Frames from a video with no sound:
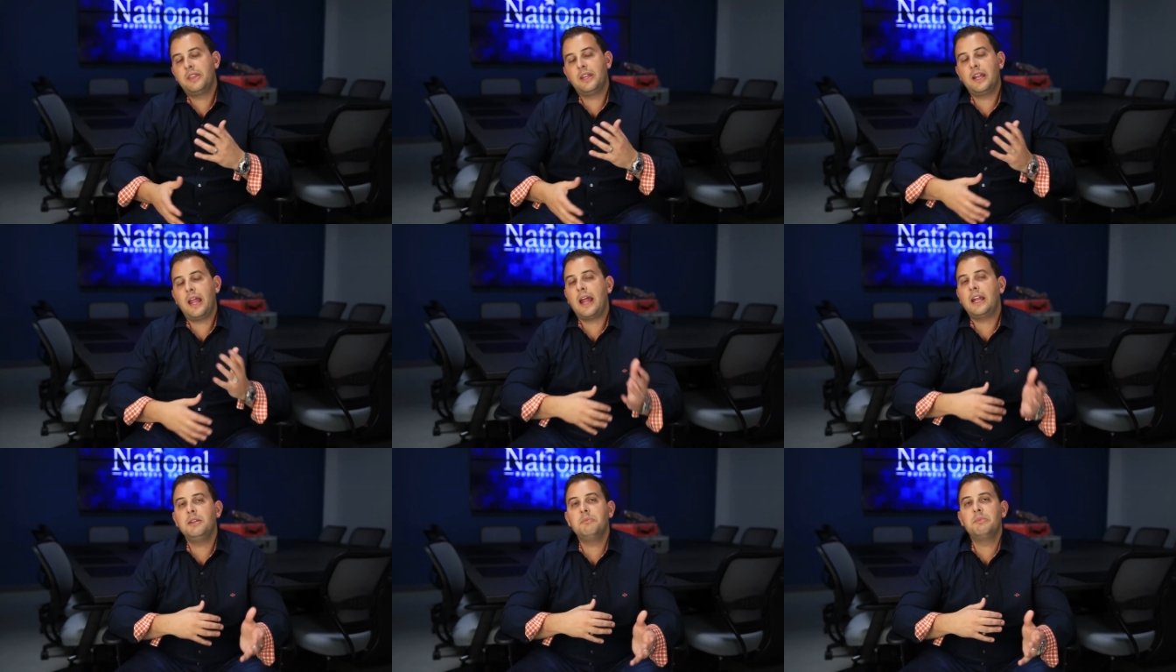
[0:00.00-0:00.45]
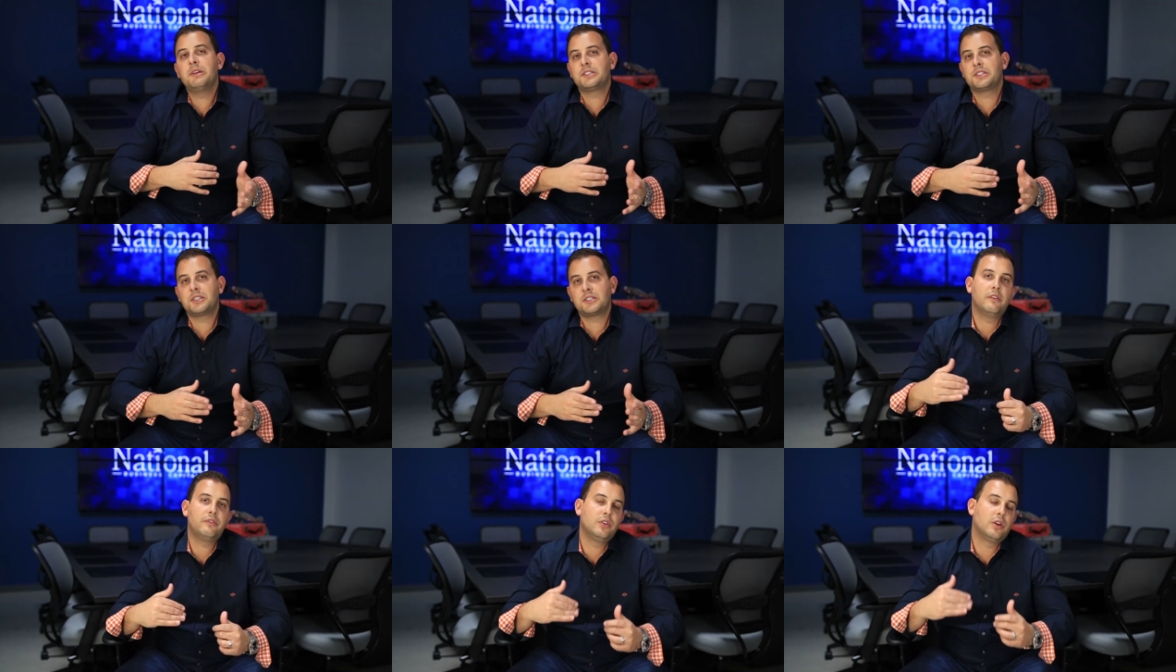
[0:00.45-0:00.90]
In any
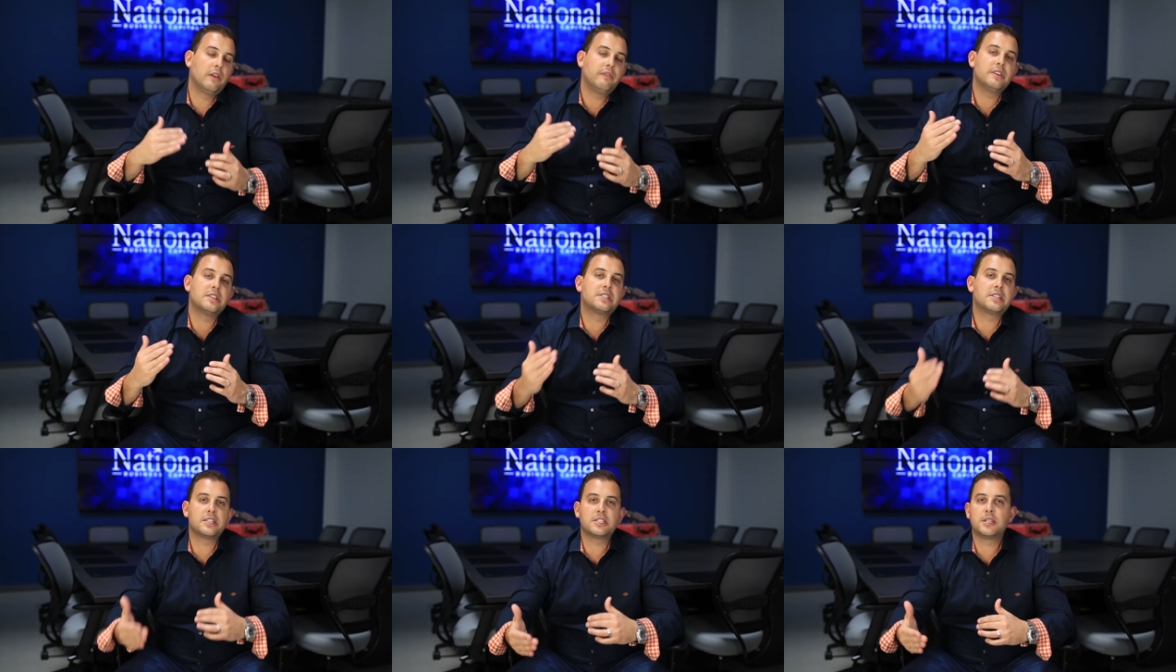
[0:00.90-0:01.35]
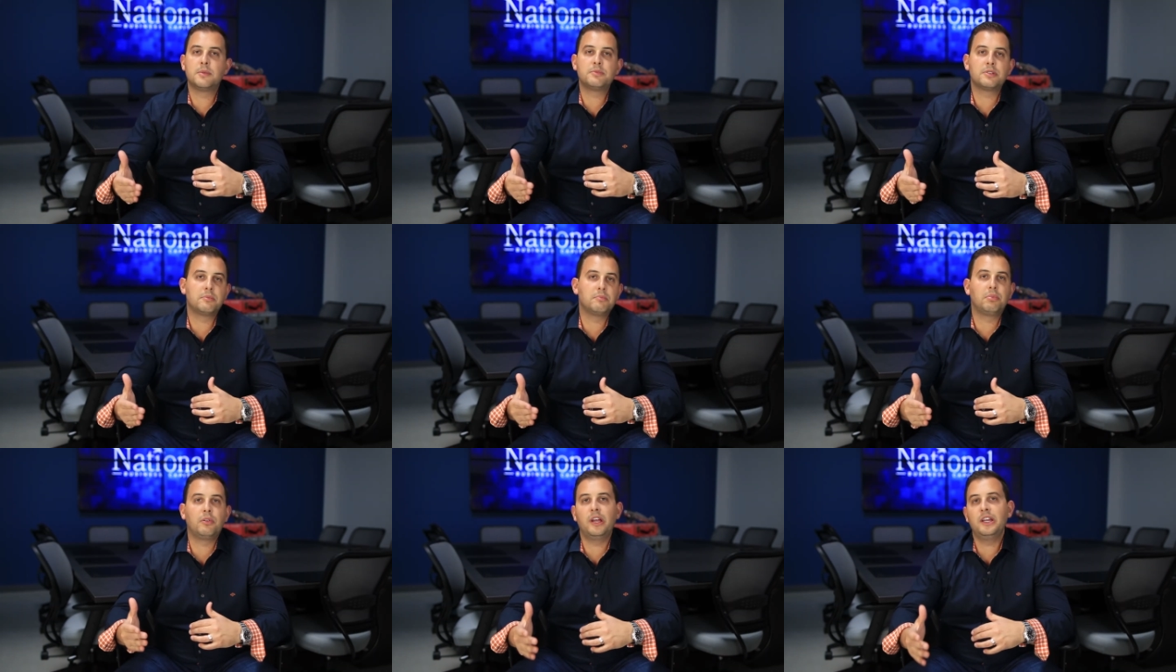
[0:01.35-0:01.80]
business, if you don't have the
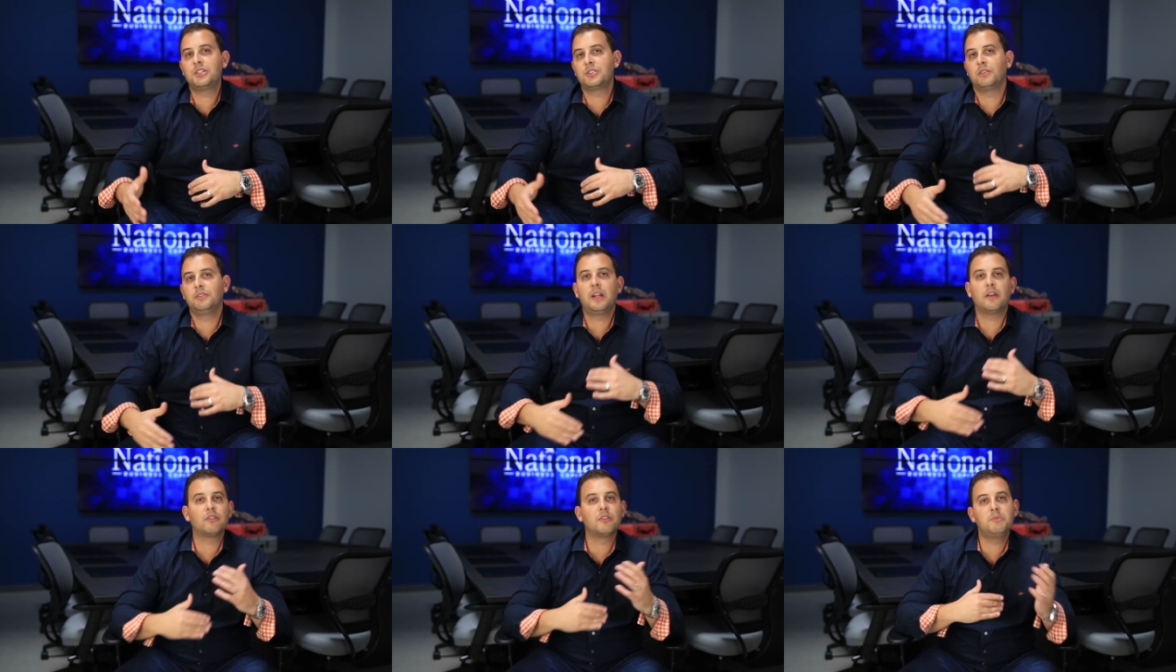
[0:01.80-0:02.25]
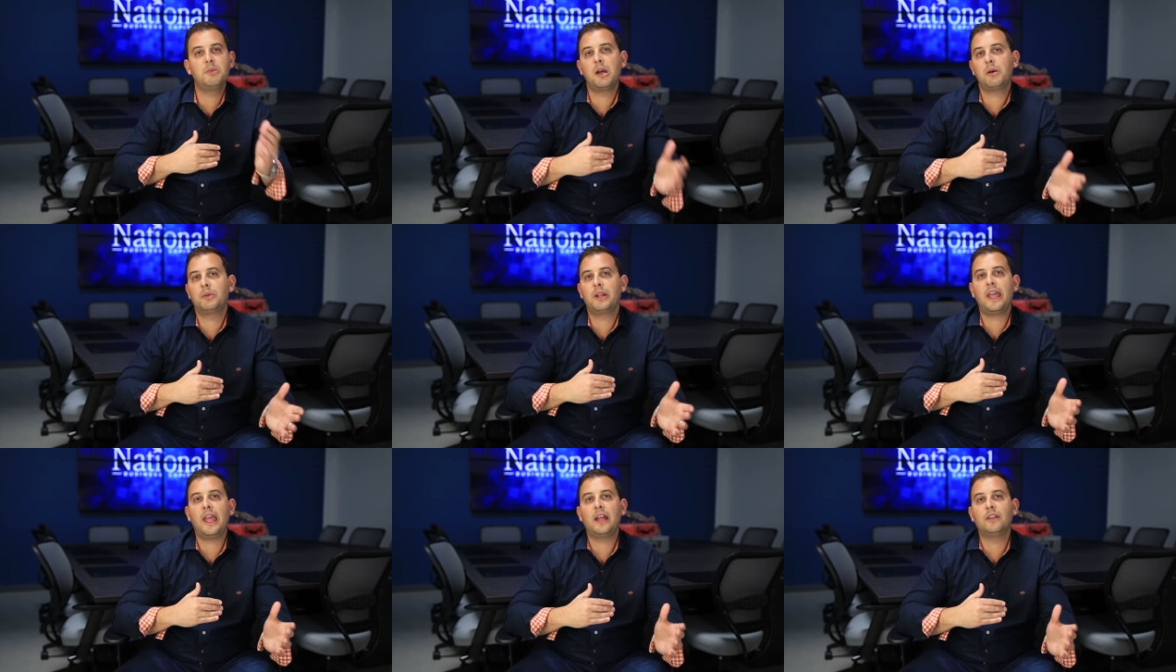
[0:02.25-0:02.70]
systems in place, you'll never be
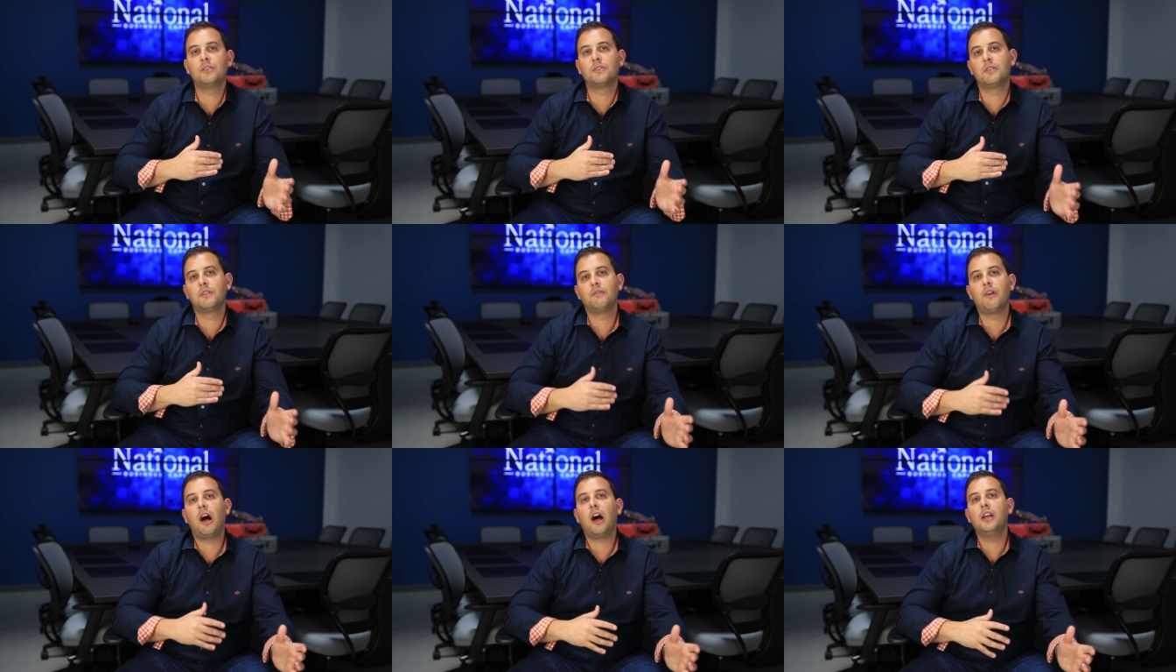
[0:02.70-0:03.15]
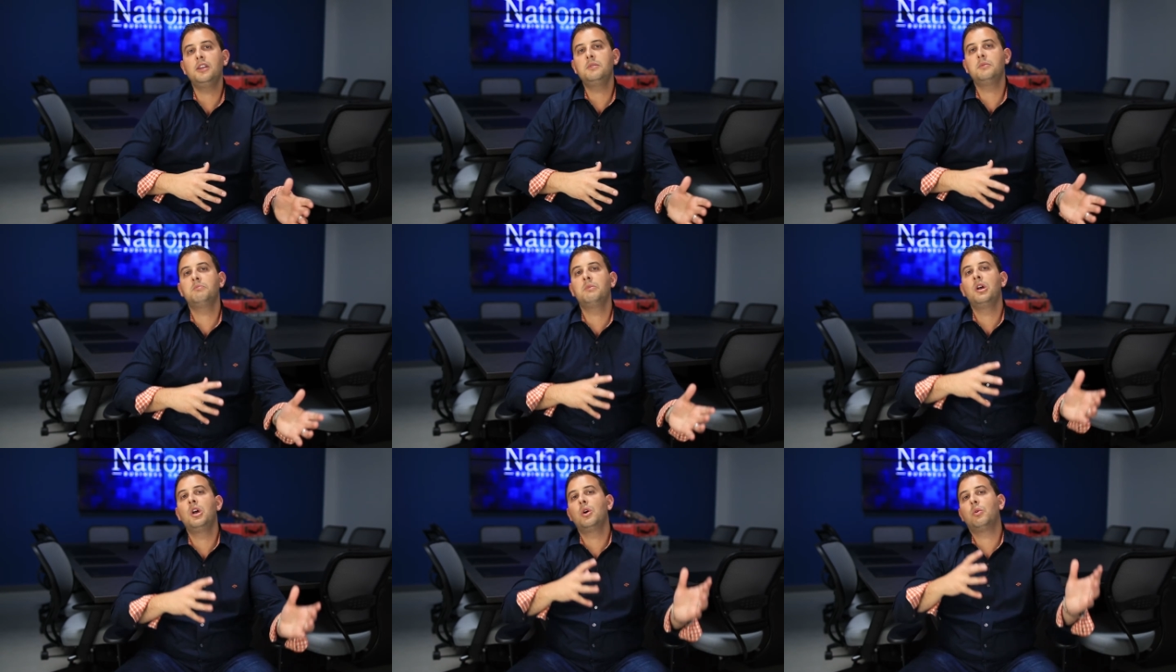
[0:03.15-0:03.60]
able to handle the
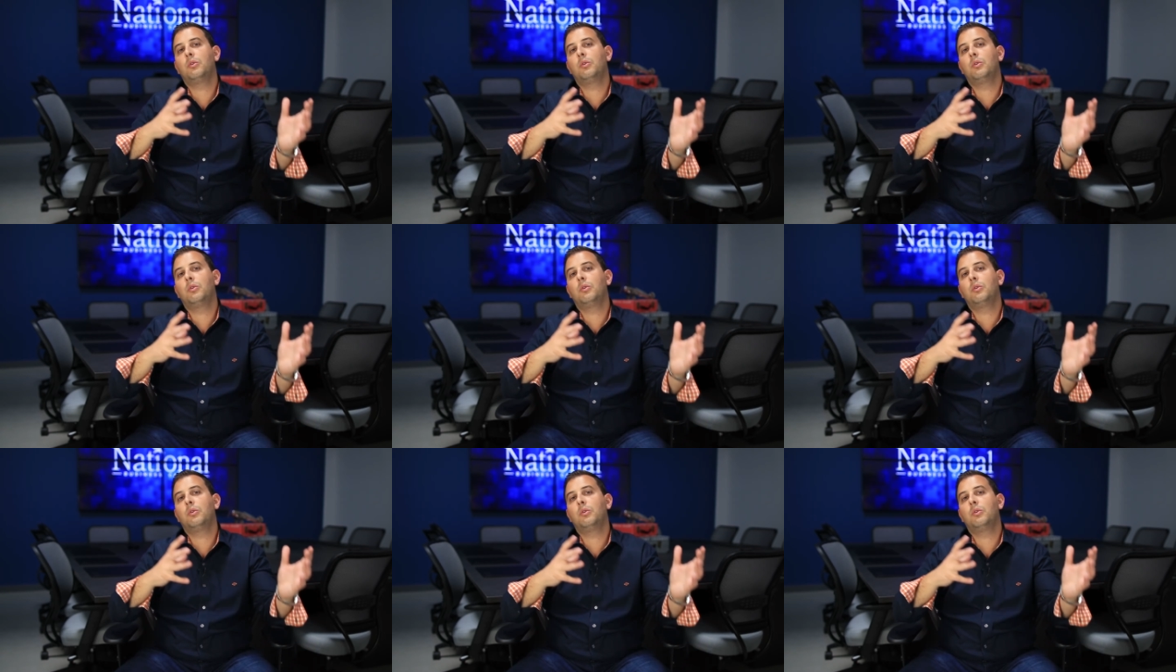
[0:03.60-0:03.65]
volume.